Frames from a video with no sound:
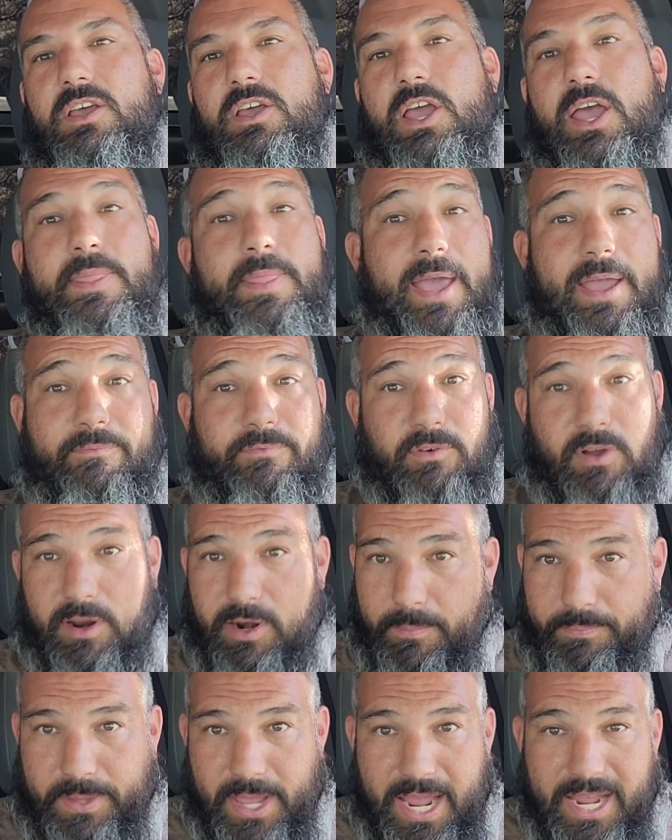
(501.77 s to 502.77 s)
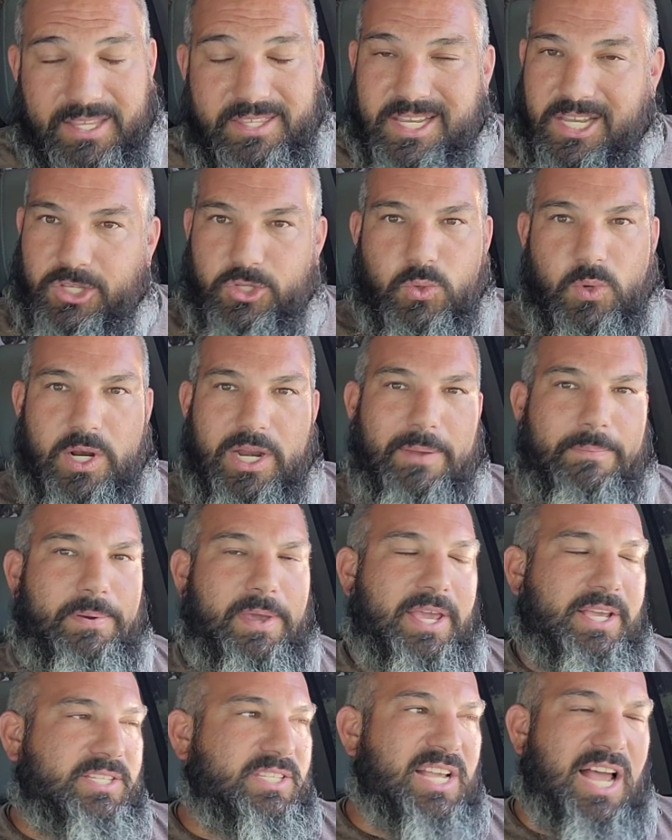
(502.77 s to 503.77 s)
and they've run up to
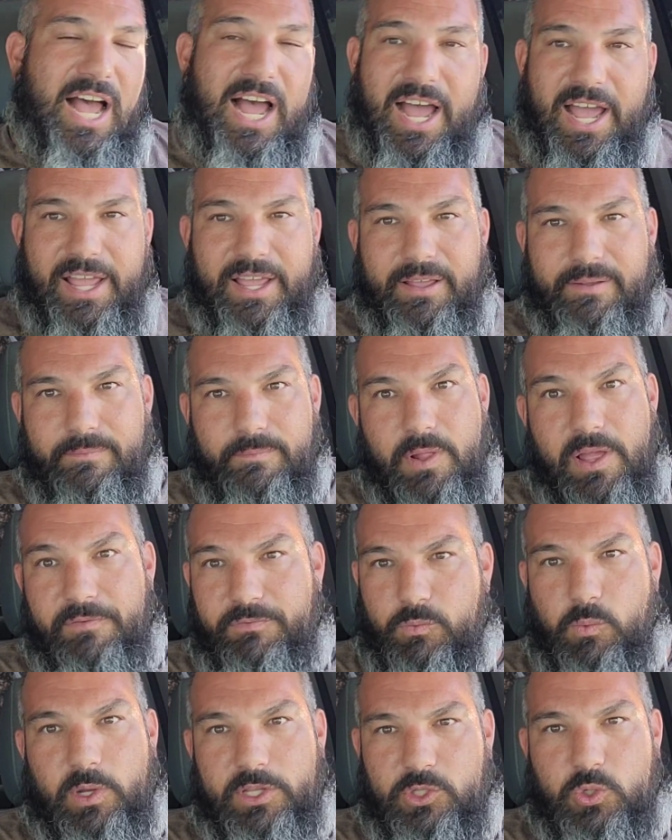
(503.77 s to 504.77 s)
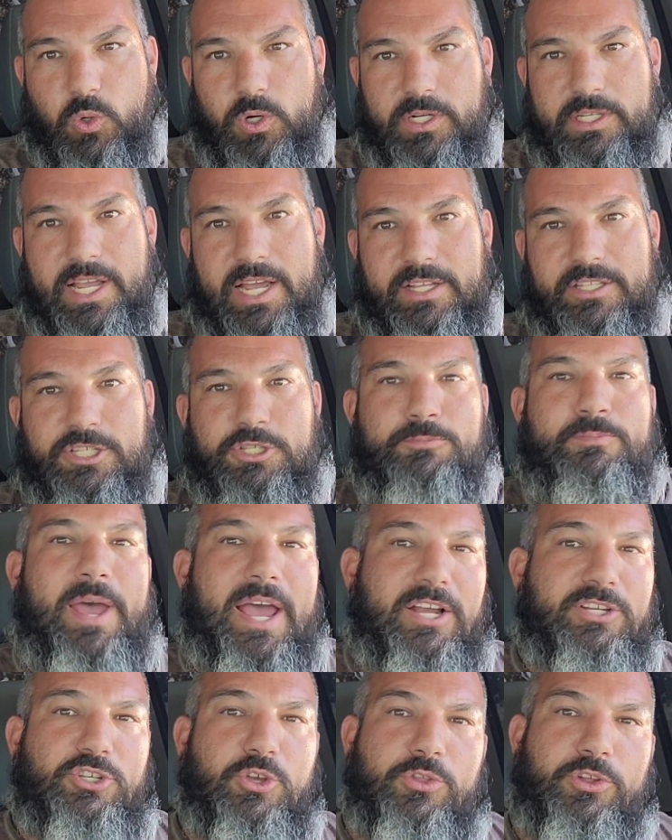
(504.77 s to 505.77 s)
1820 PSI when torqued down to
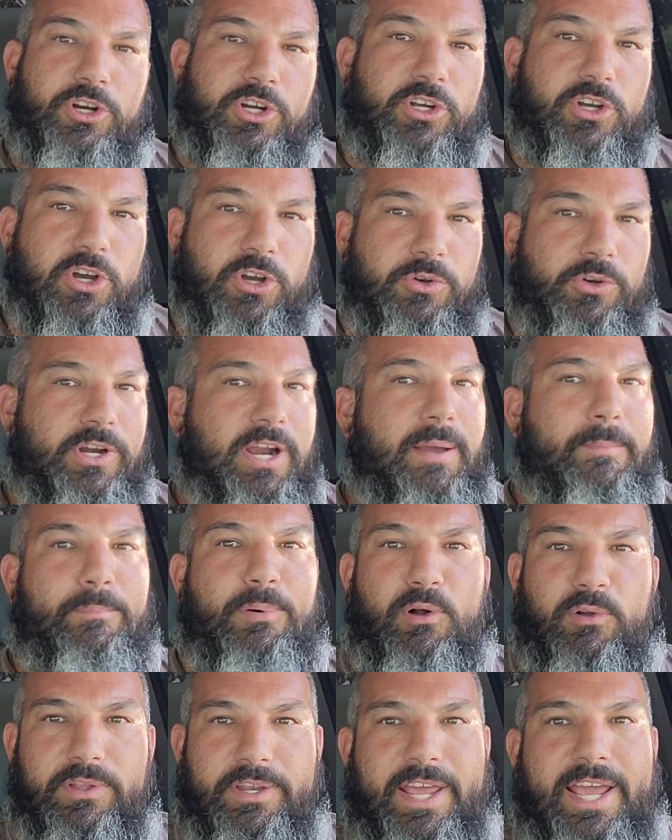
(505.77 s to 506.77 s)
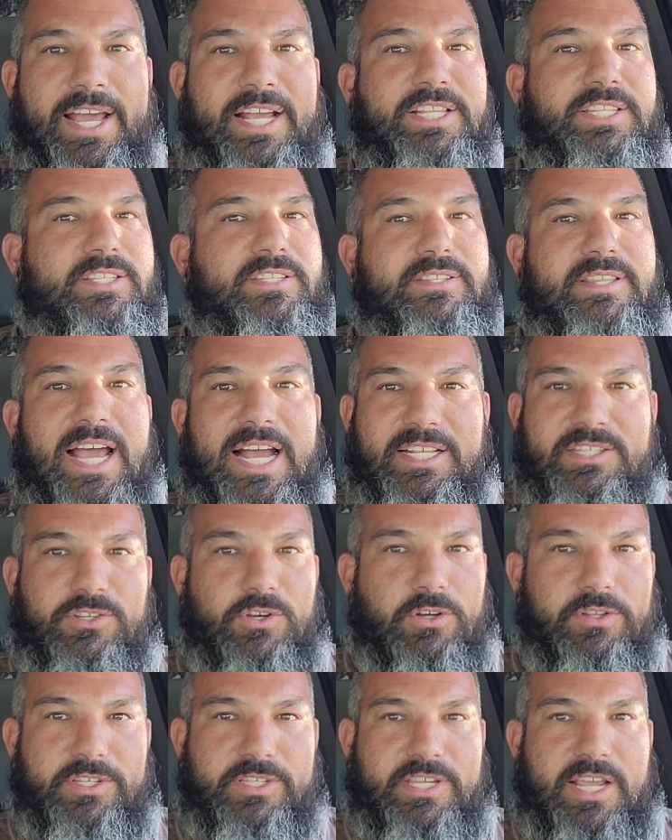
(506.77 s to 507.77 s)
spec, so they're good. You're not pulling heads. That's
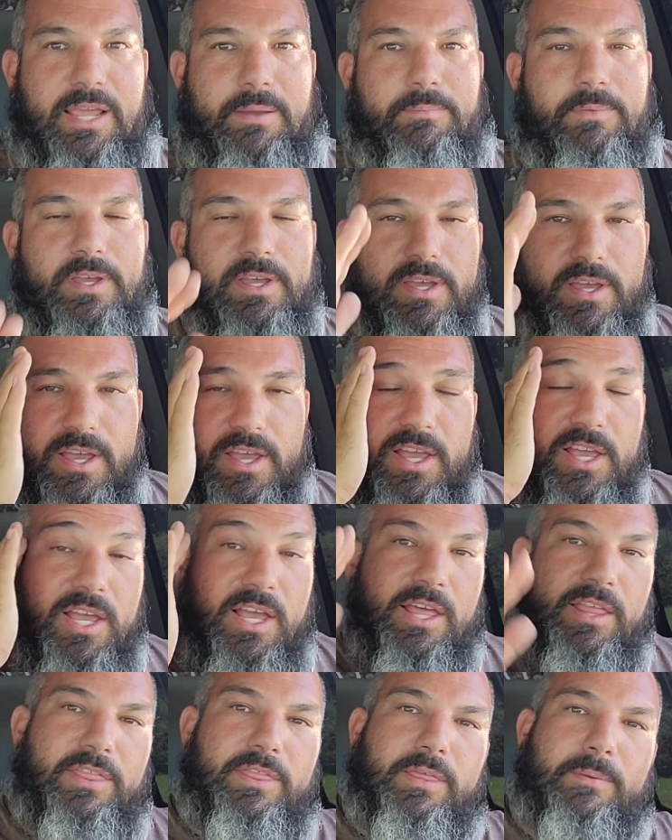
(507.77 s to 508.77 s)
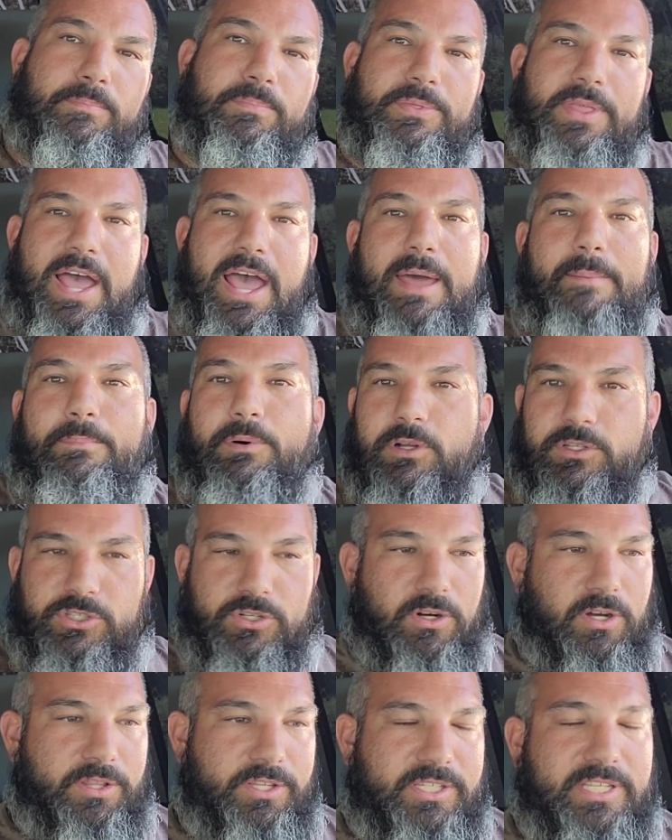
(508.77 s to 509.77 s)
all the same. The head bolts
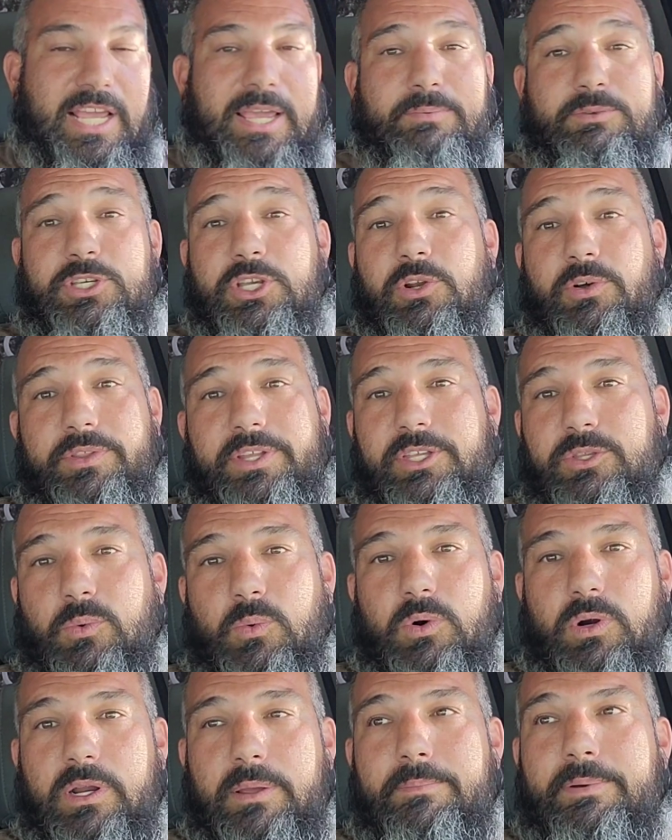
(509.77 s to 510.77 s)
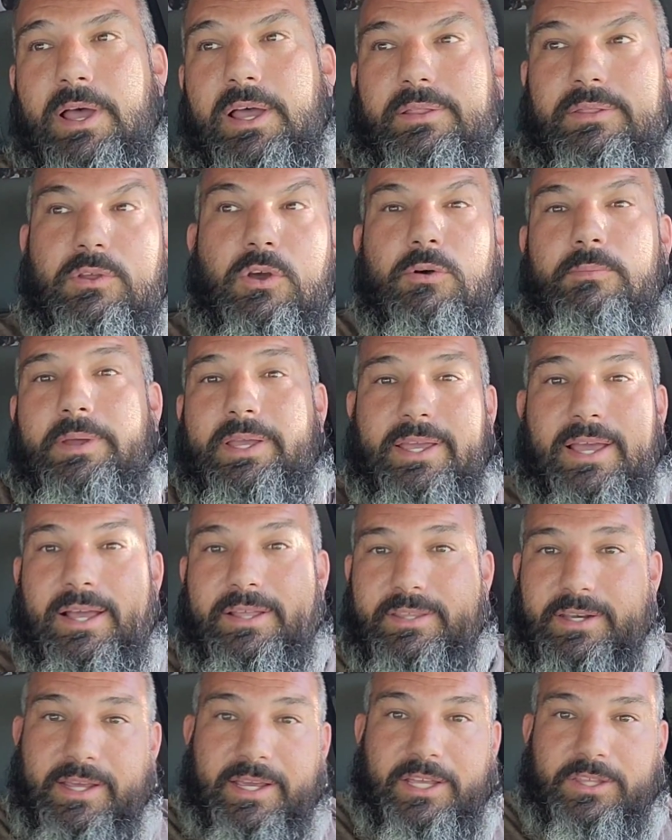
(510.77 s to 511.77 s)
are all the same, so you don't need to worry about, oh my
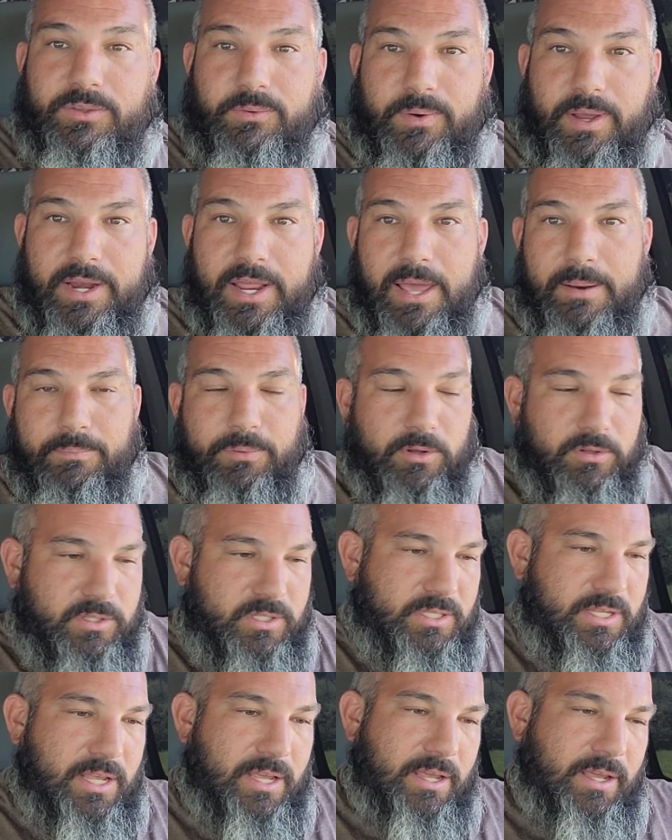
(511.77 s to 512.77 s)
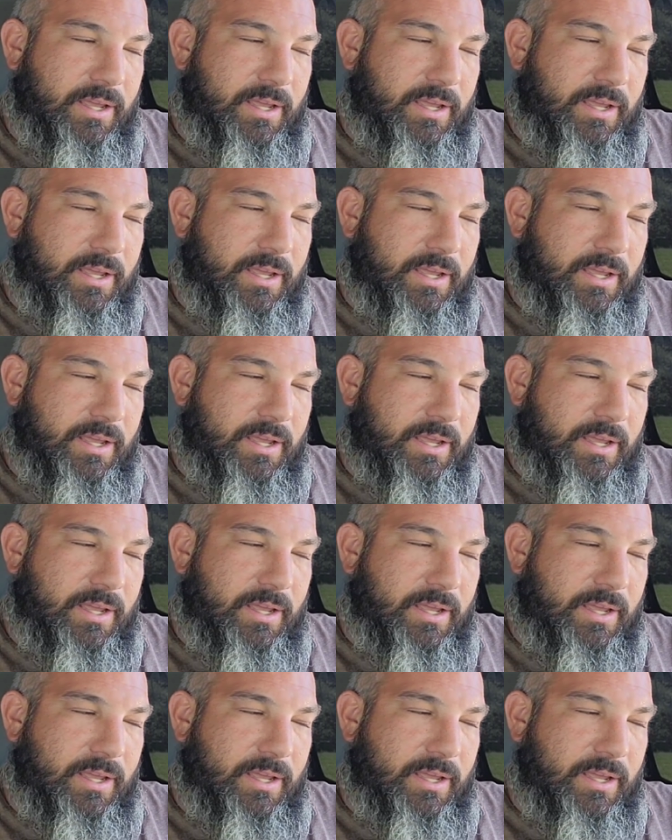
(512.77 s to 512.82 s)
God, did I get the right head bolts?